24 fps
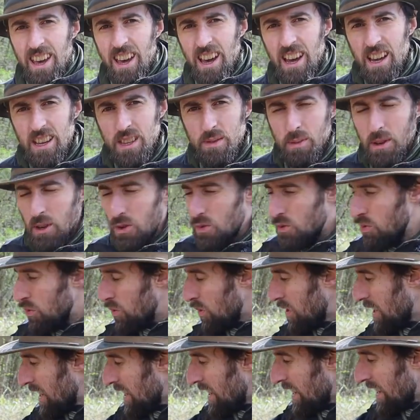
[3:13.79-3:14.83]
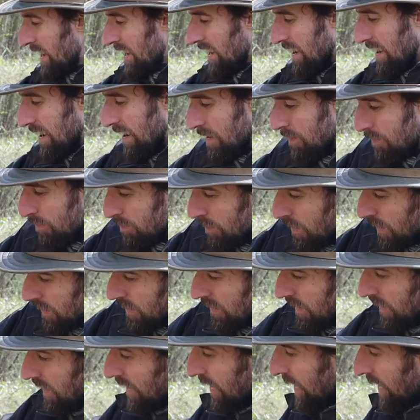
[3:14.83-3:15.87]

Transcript: and has been really muddy